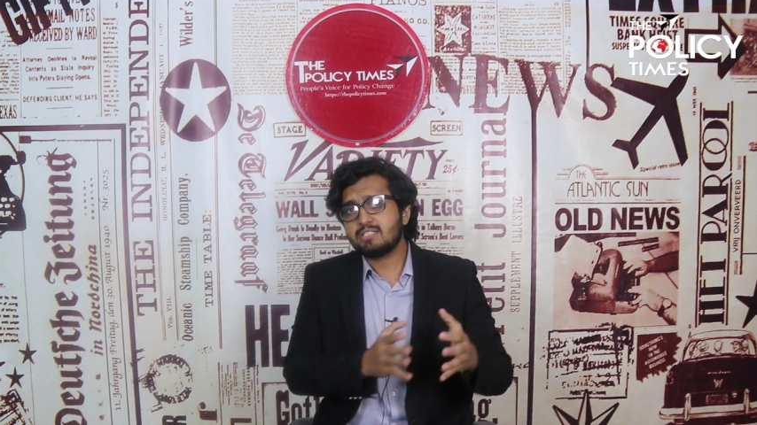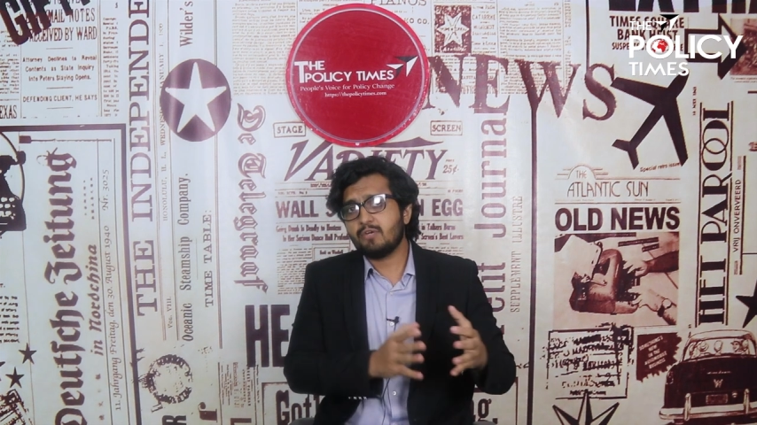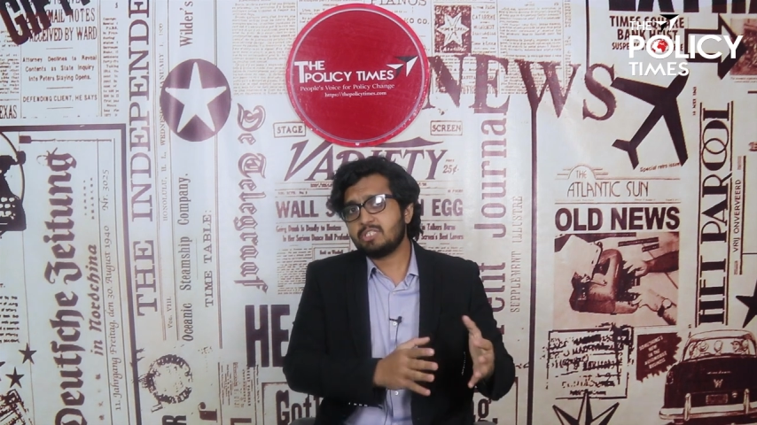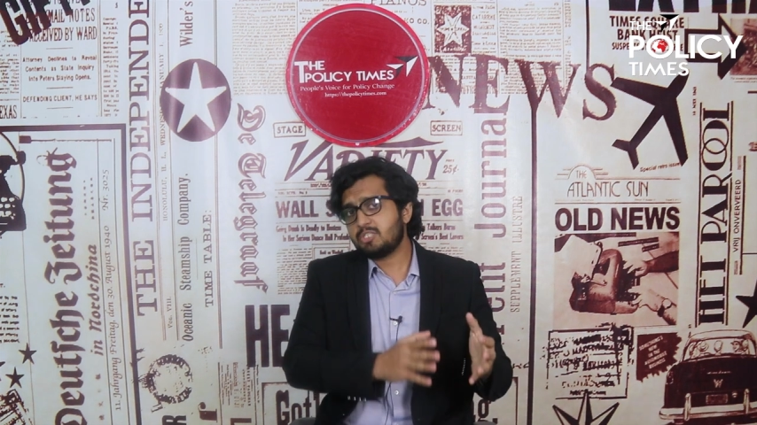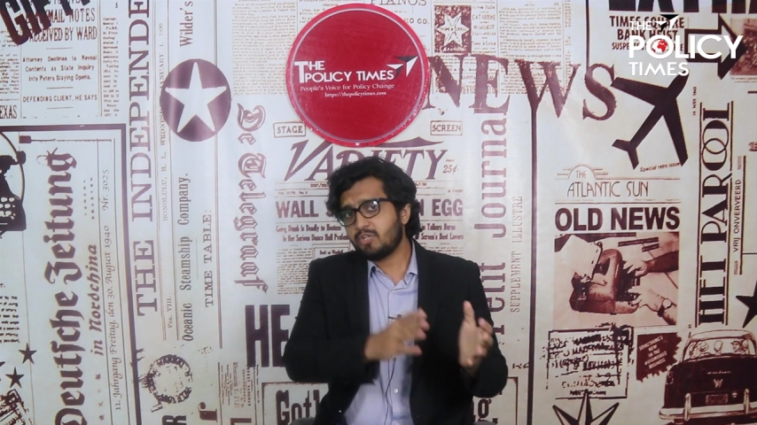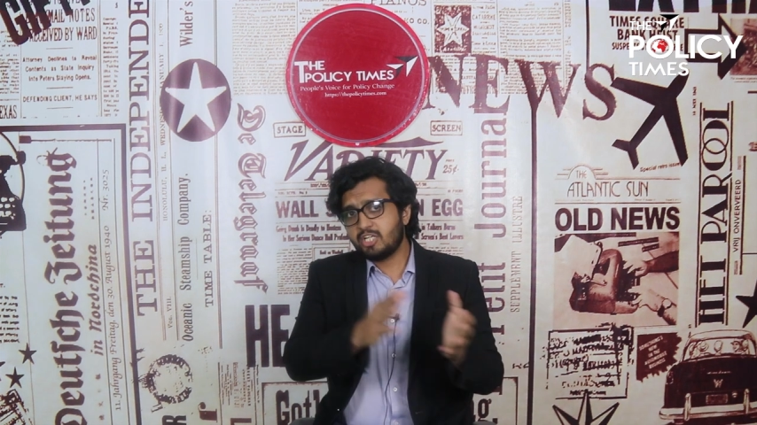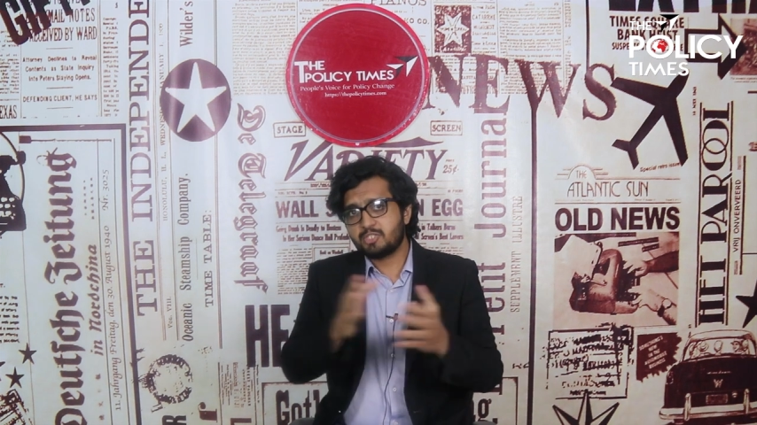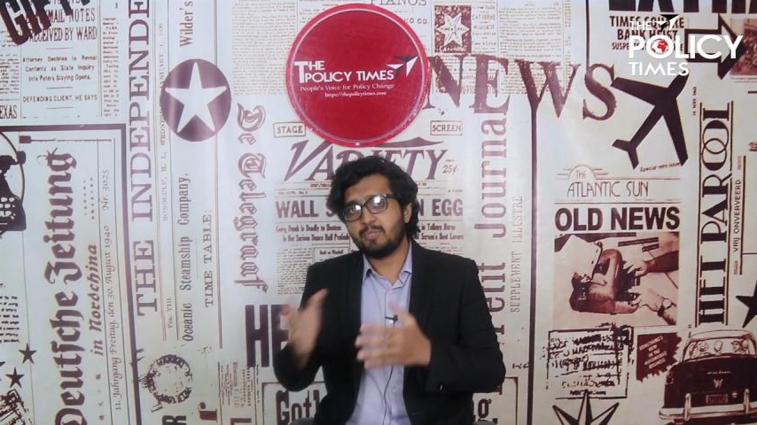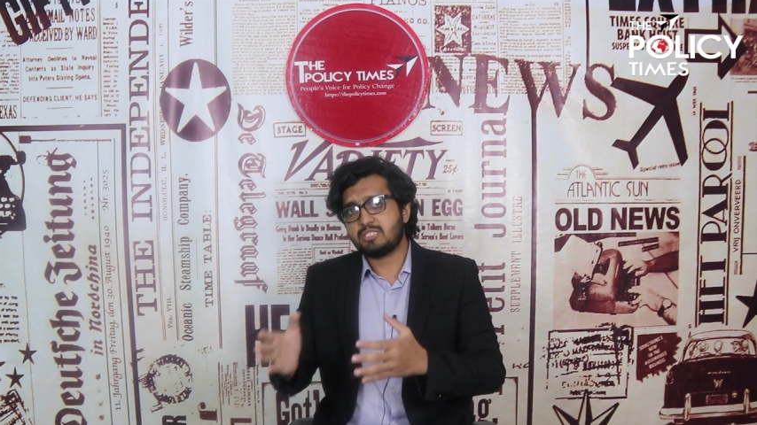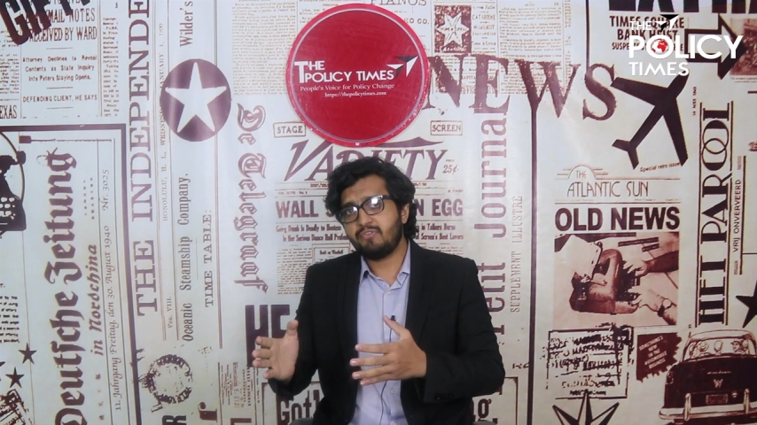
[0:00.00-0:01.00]
services for a
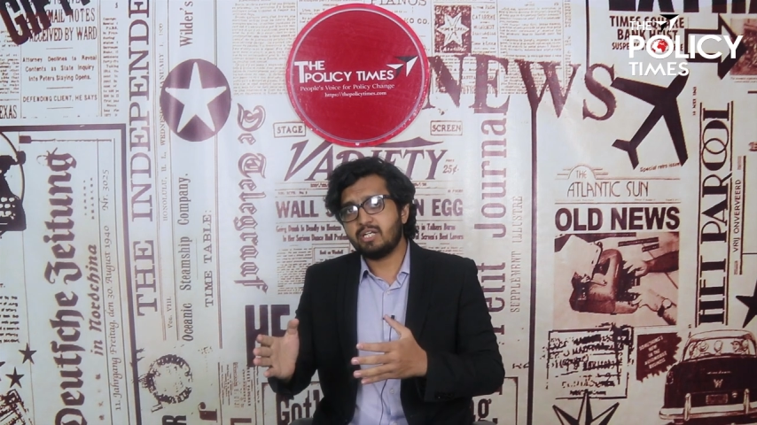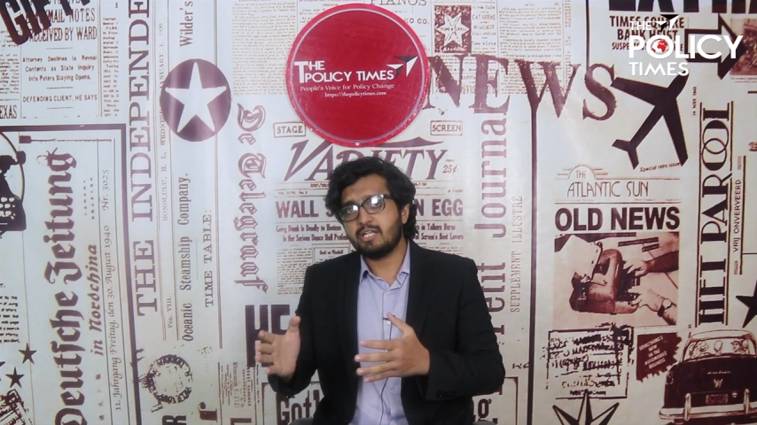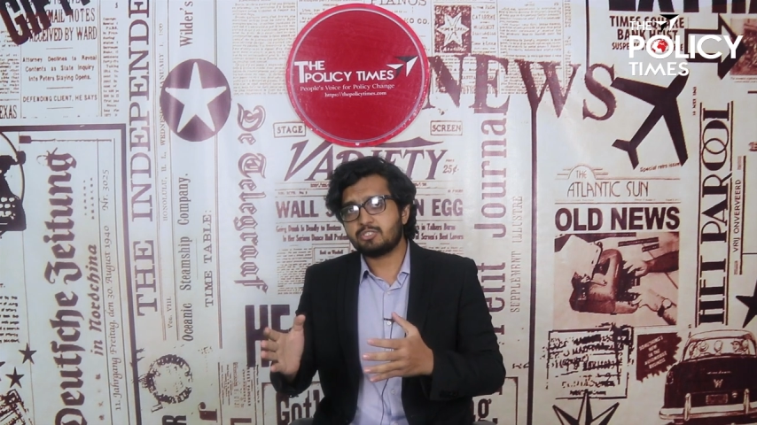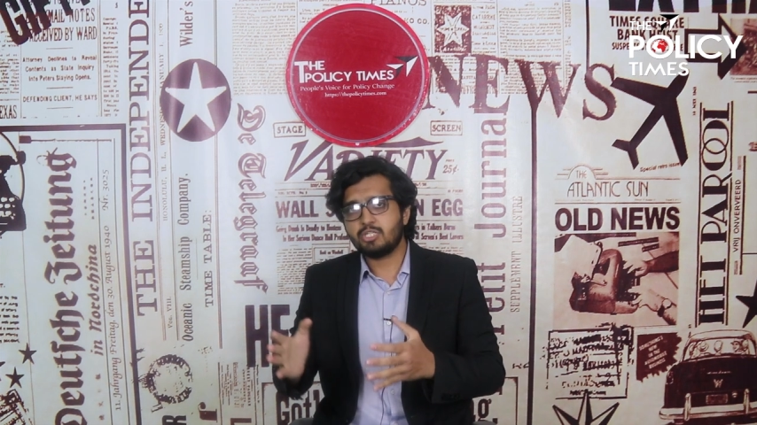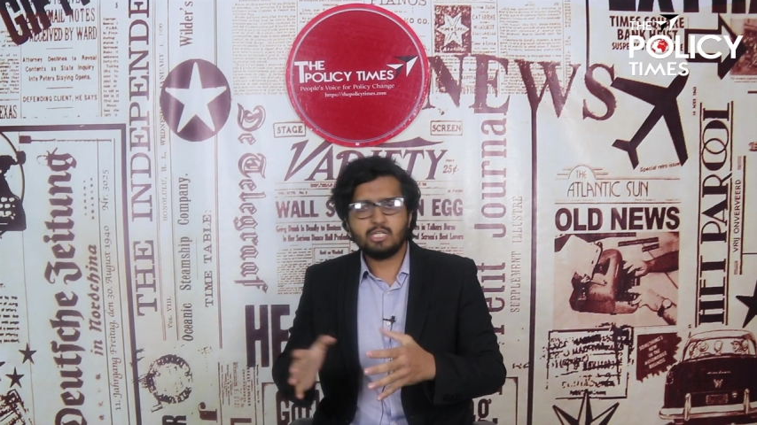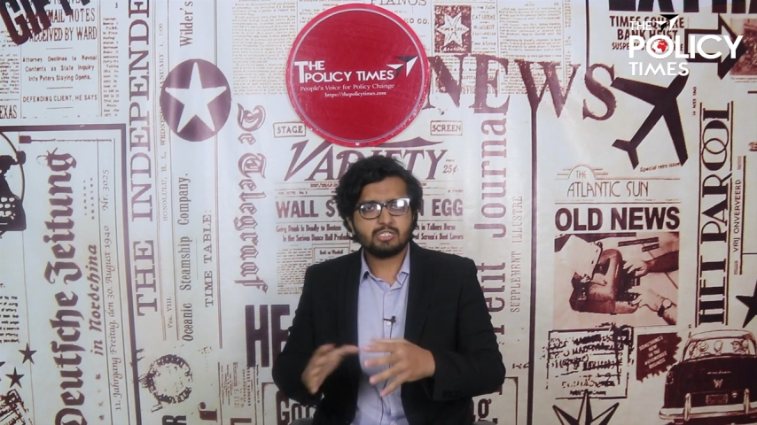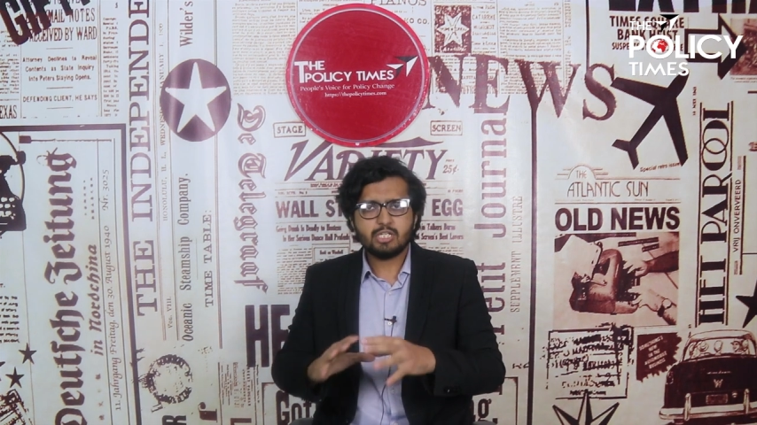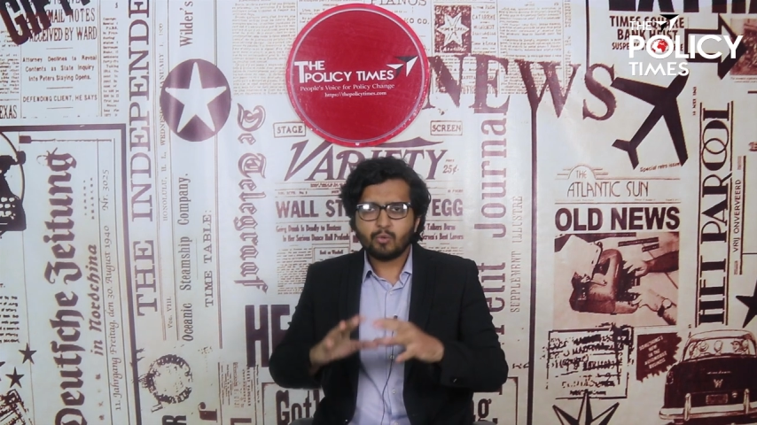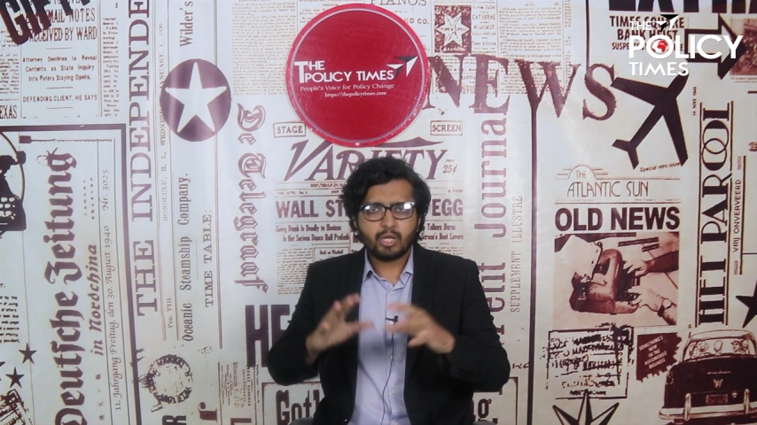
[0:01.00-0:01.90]
specific destination,